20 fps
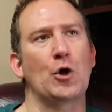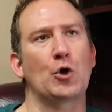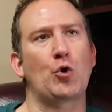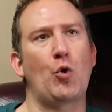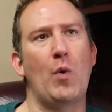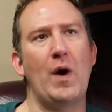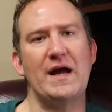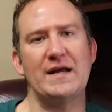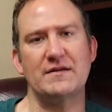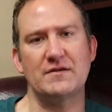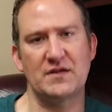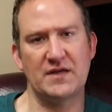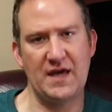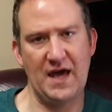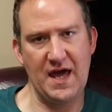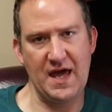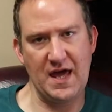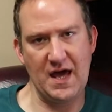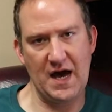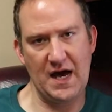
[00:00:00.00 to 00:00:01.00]
quite
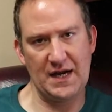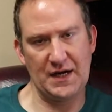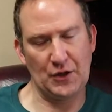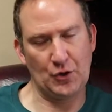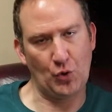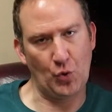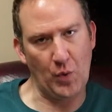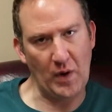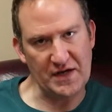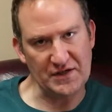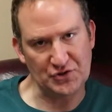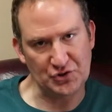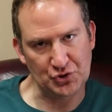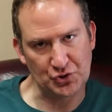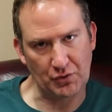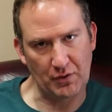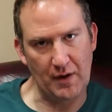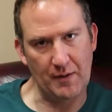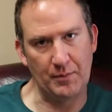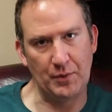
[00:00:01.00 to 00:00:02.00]
chaotic, quite
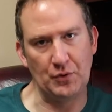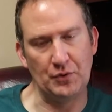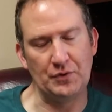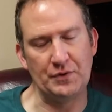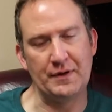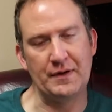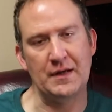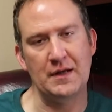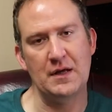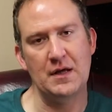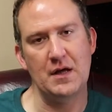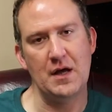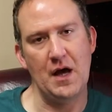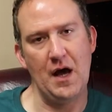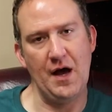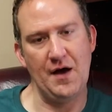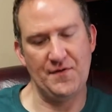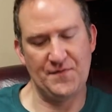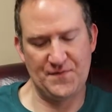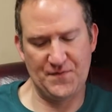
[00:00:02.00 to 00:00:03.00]
troubled
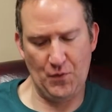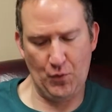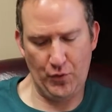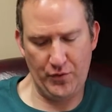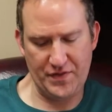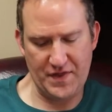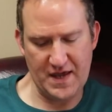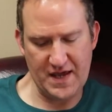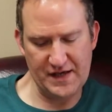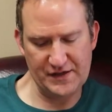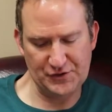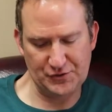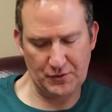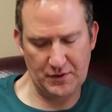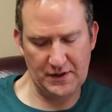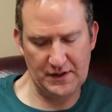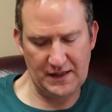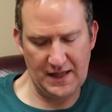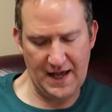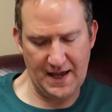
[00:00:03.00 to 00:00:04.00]
for the
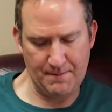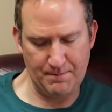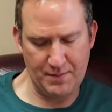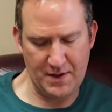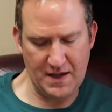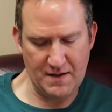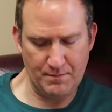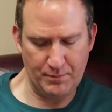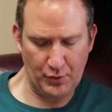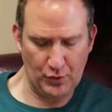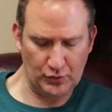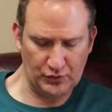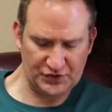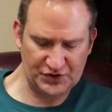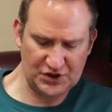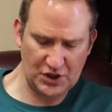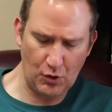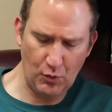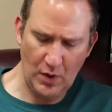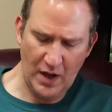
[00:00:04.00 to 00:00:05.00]
Israelite people.
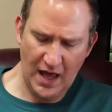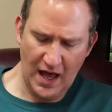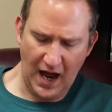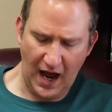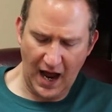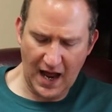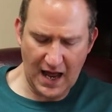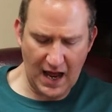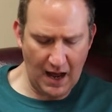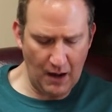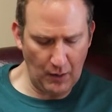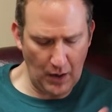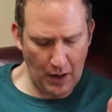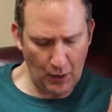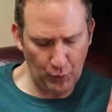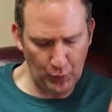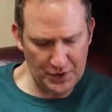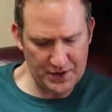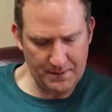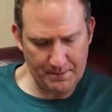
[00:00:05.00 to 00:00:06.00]
So I
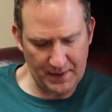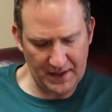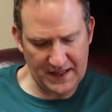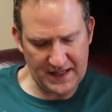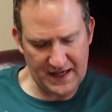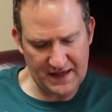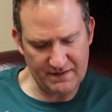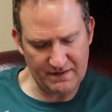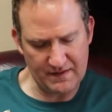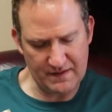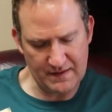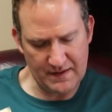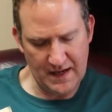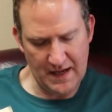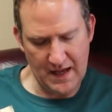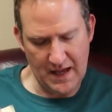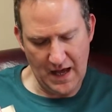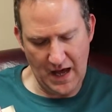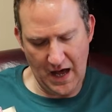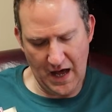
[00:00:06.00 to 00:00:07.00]
want to begin
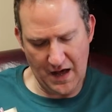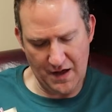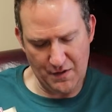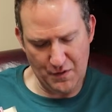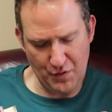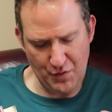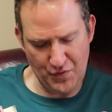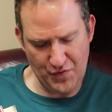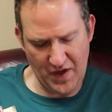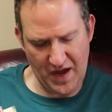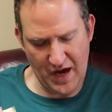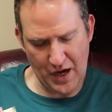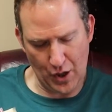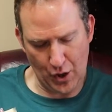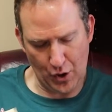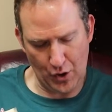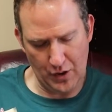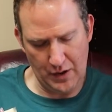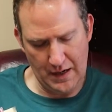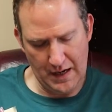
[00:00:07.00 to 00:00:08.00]

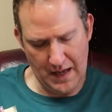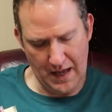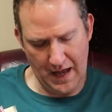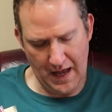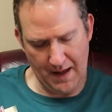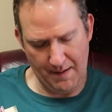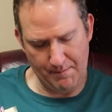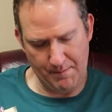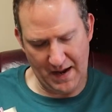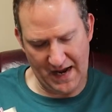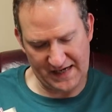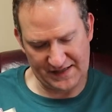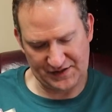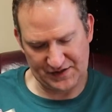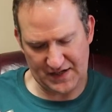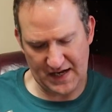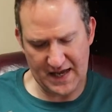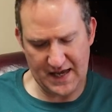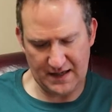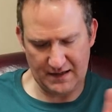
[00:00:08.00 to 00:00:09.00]
there by
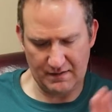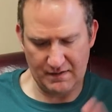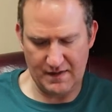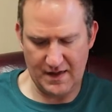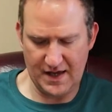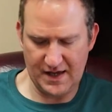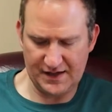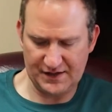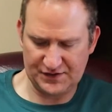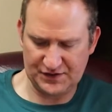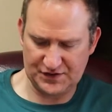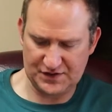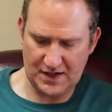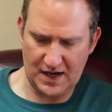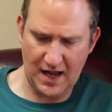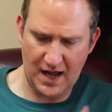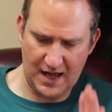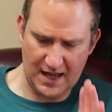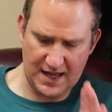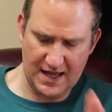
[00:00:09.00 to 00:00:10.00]
saying this
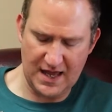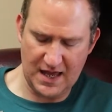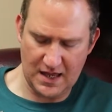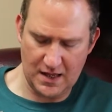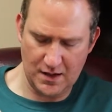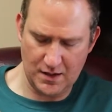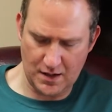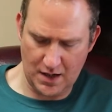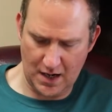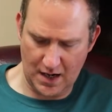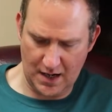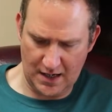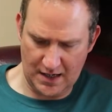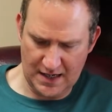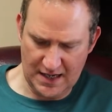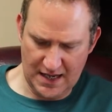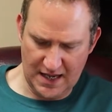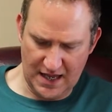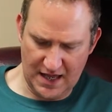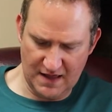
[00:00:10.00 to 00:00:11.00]
in
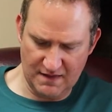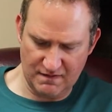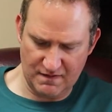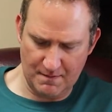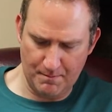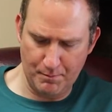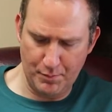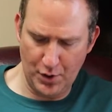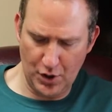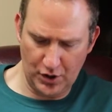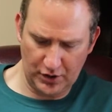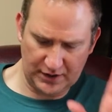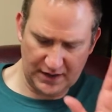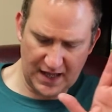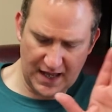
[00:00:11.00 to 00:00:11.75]
the book,